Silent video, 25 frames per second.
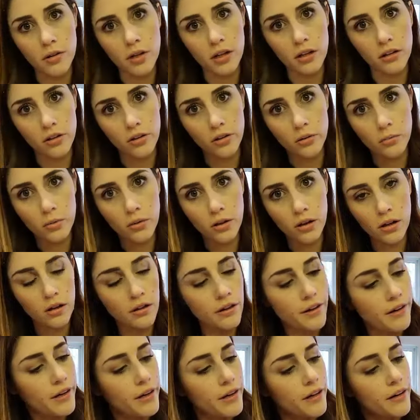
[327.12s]
I made a little ball
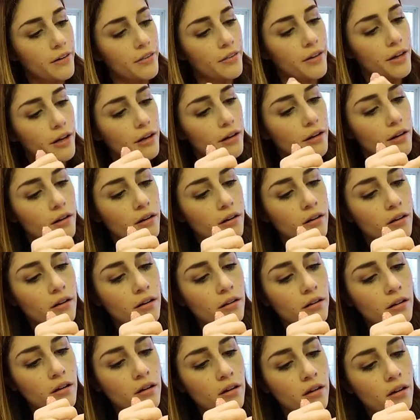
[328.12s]
here, and then
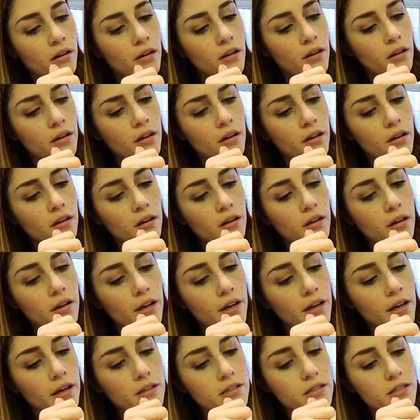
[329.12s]

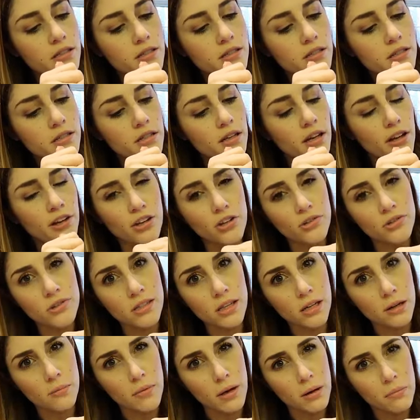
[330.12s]
I guess I'll use
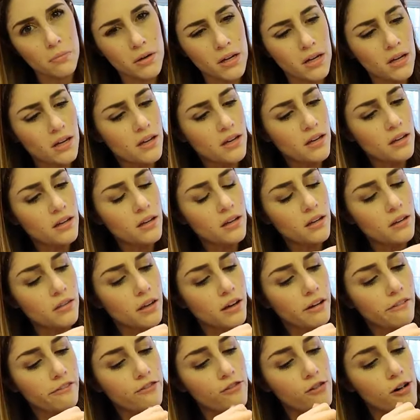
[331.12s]
like my pinky and
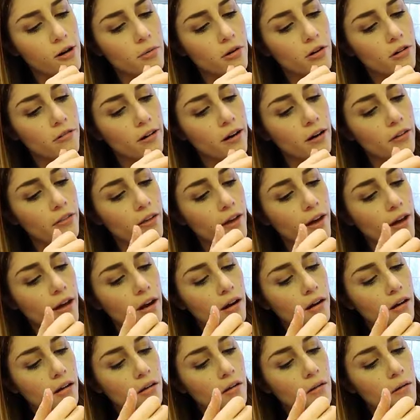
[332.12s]
like form it around that.
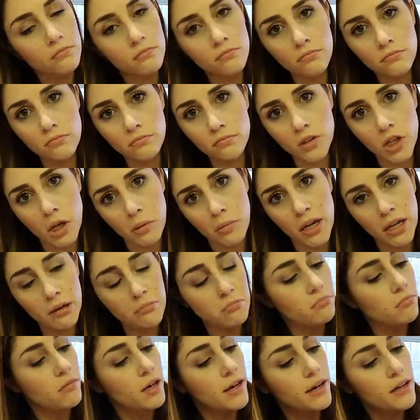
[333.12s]
I
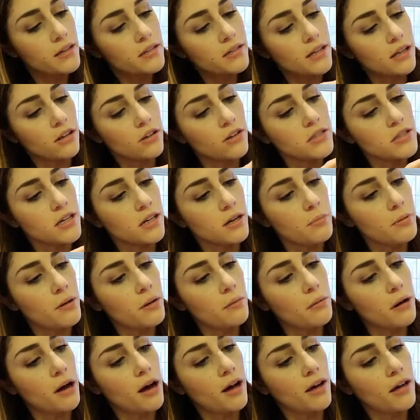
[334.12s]
mean, I guess that looks like a
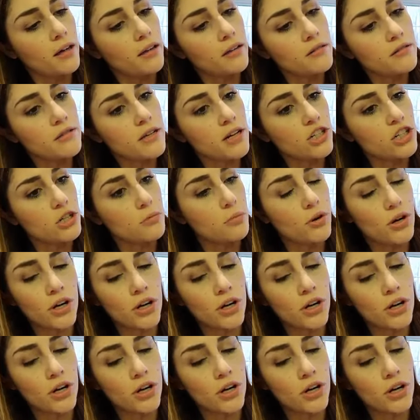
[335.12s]
pill pocket. It's actually